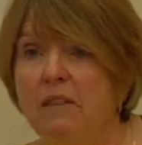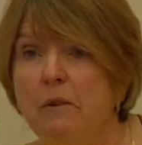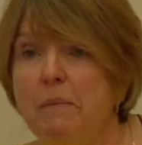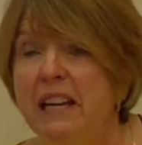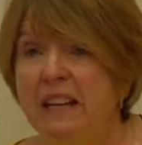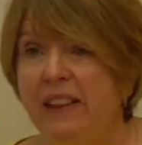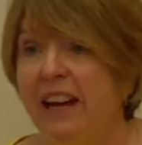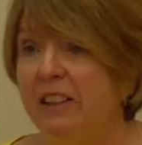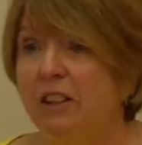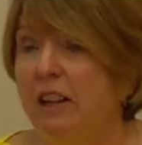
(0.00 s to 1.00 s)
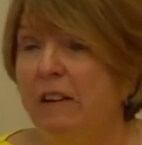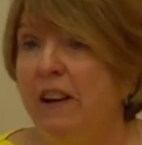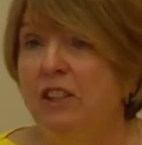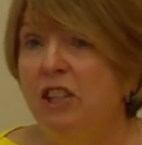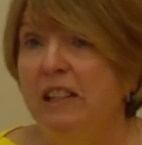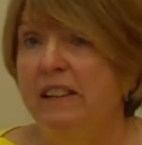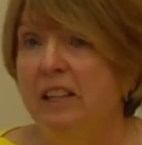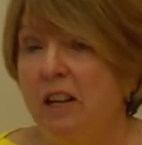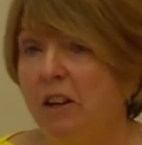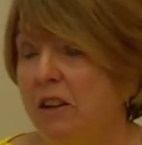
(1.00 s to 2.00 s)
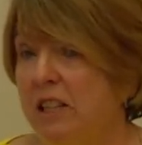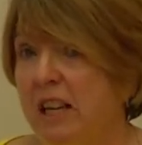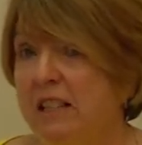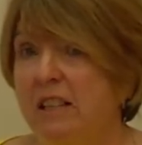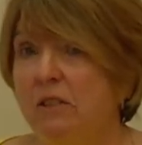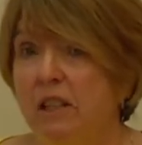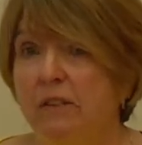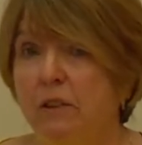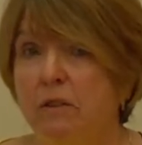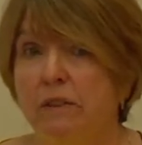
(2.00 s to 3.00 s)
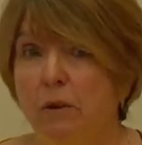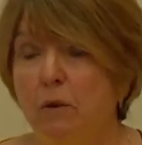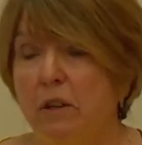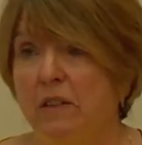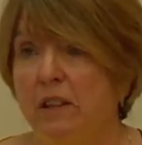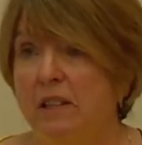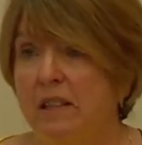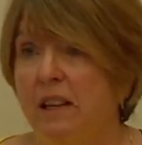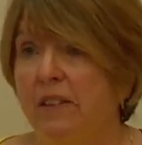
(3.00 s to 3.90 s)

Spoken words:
For me, that eventually things are going to get so difficult for all of us